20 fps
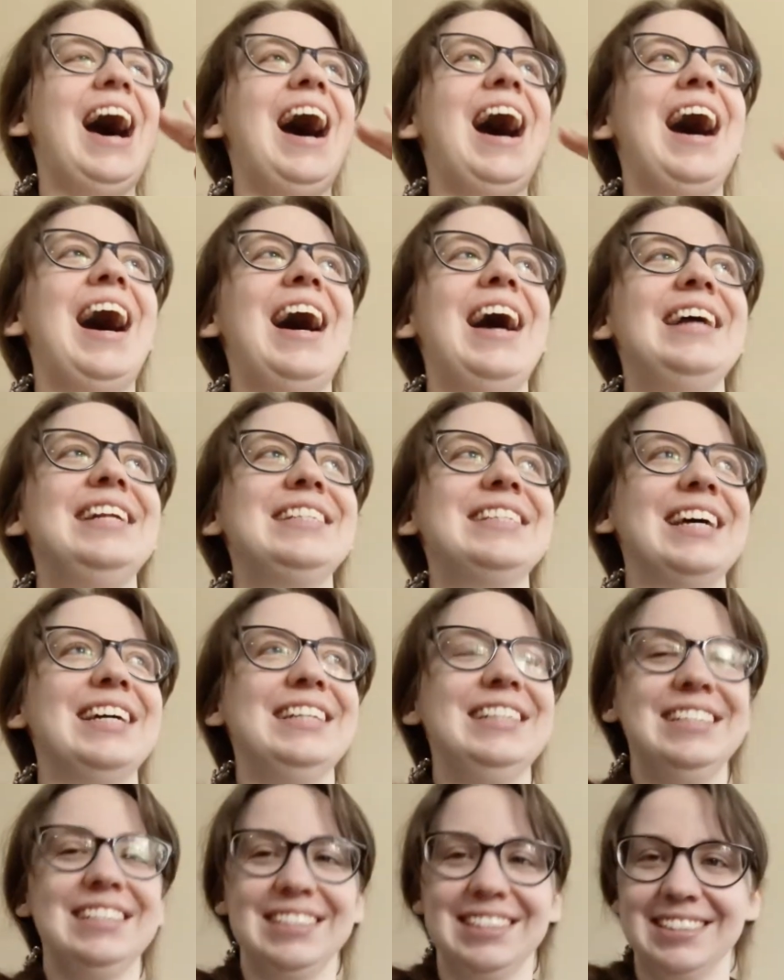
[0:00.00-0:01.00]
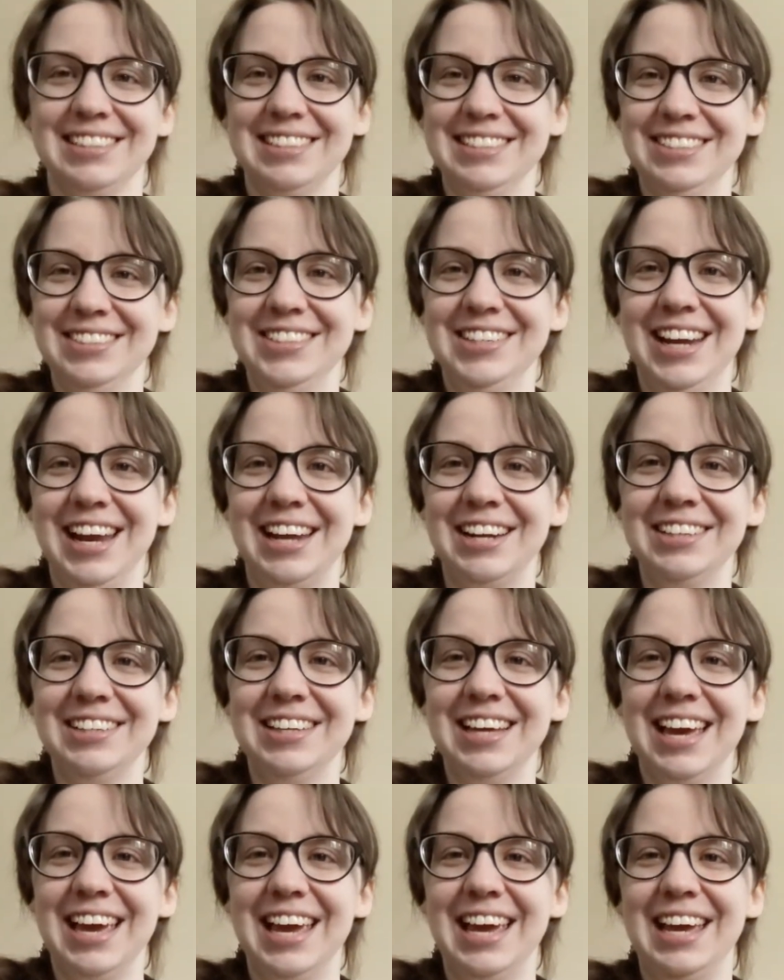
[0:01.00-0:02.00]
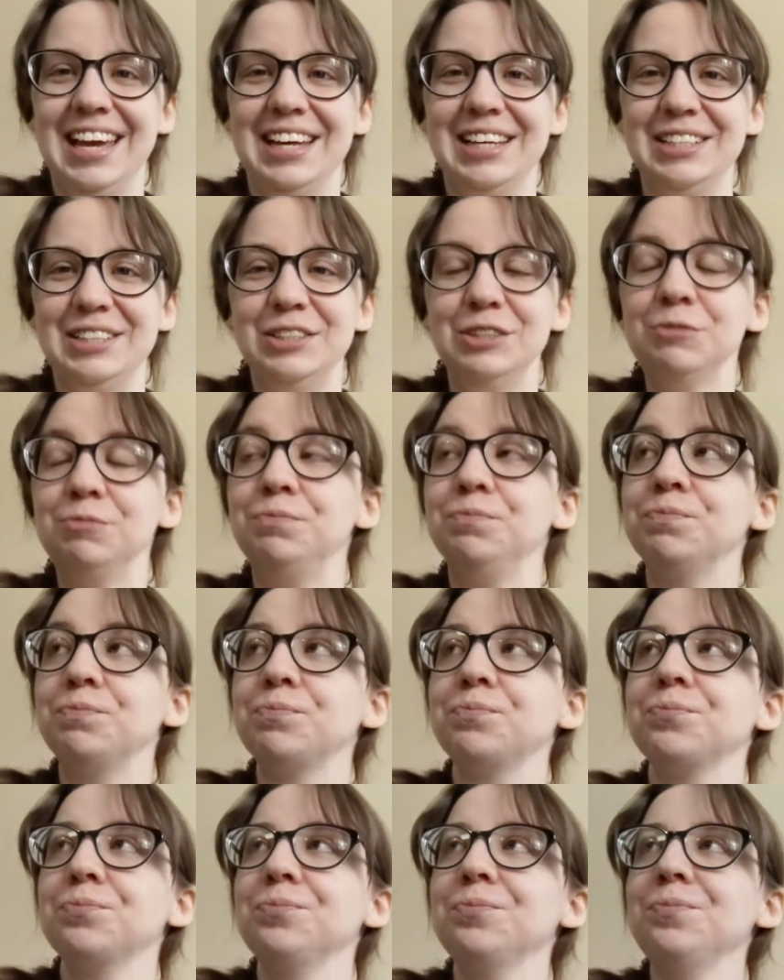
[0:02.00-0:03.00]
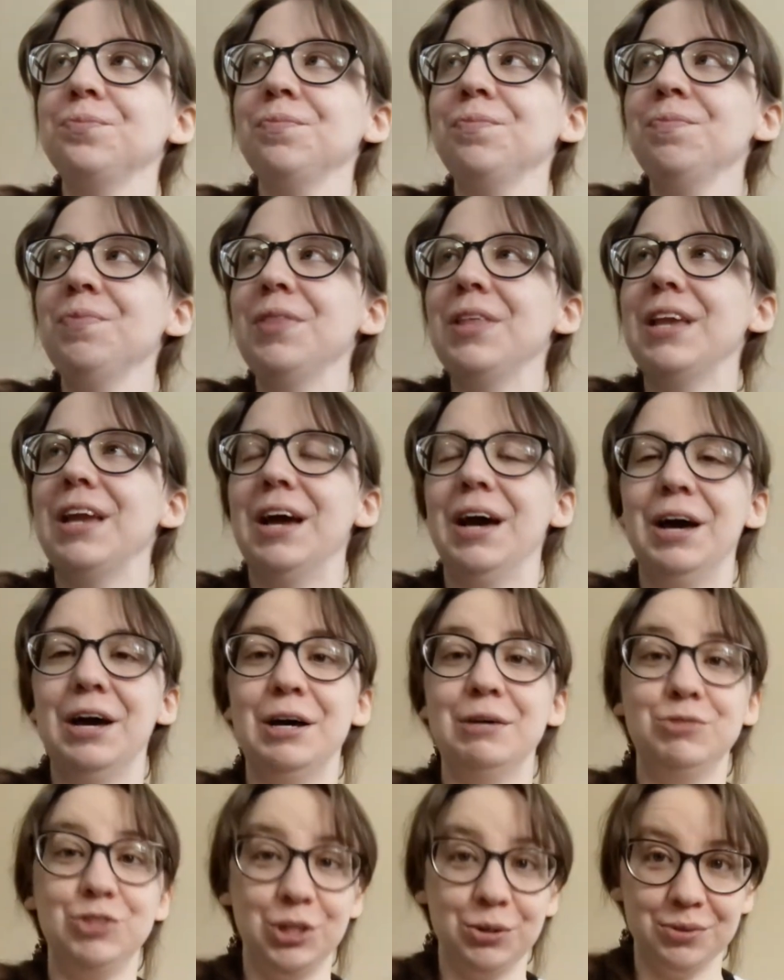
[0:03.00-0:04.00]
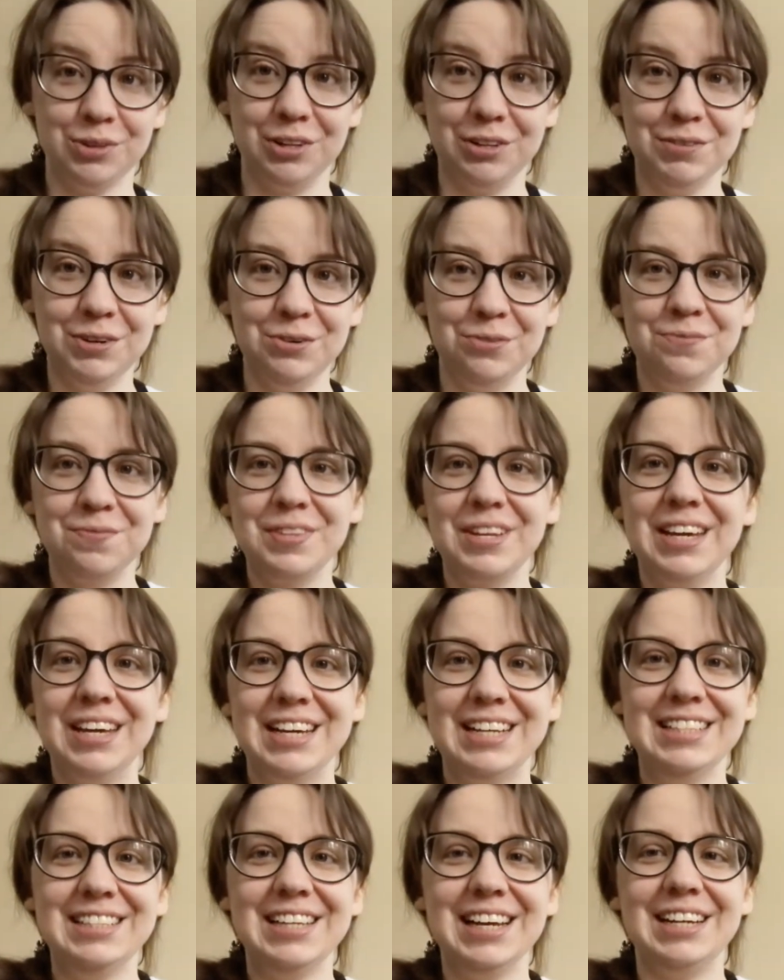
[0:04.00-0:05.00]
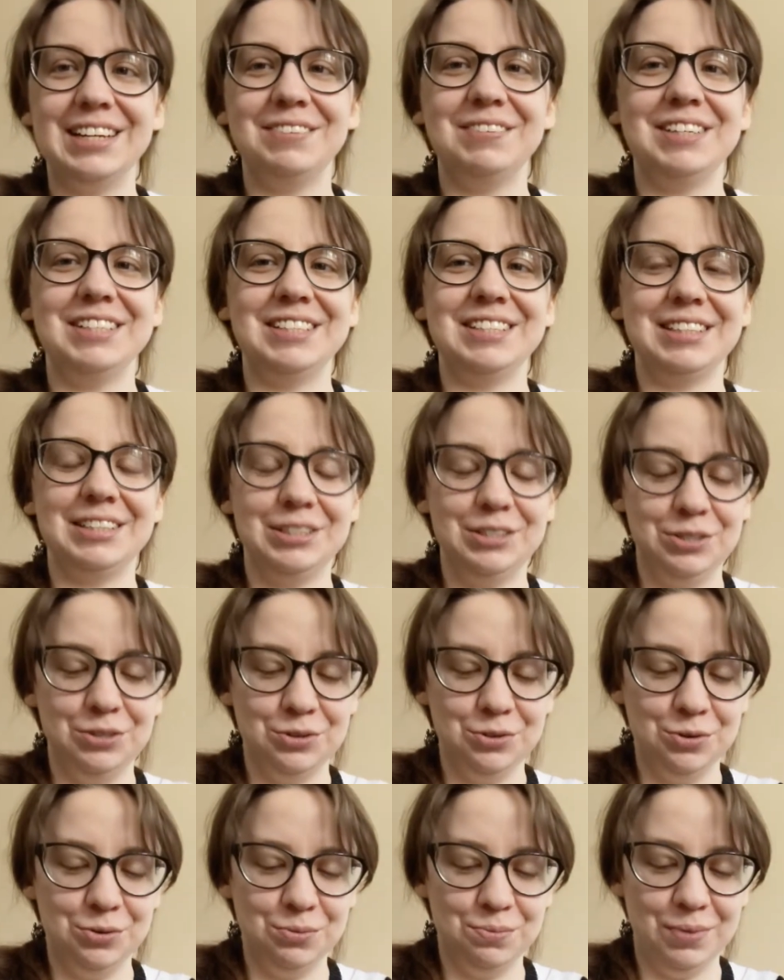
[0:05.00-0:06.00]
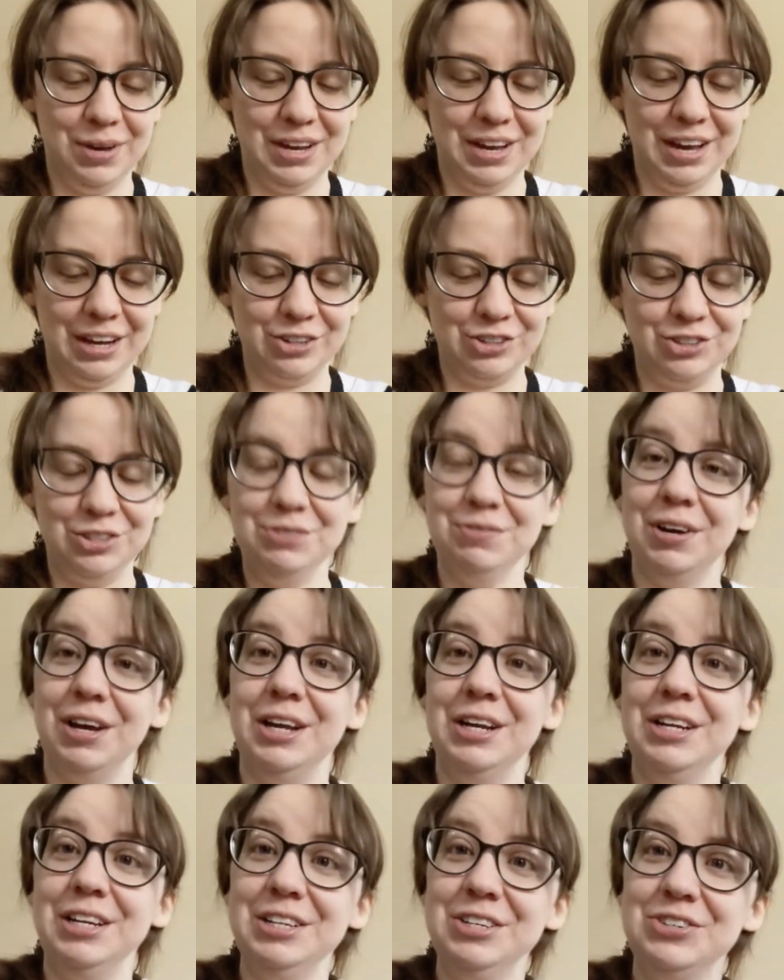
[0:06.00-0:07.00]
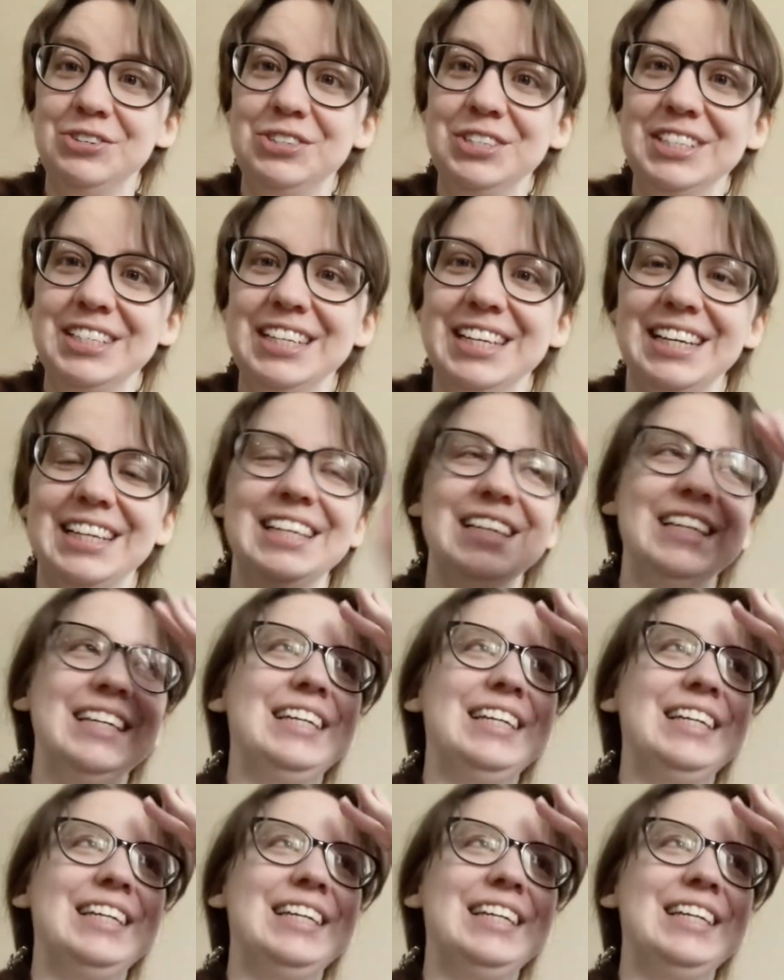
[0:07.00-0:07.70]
I decided to start this channel and share with all of you instead because you may actually find it interesting.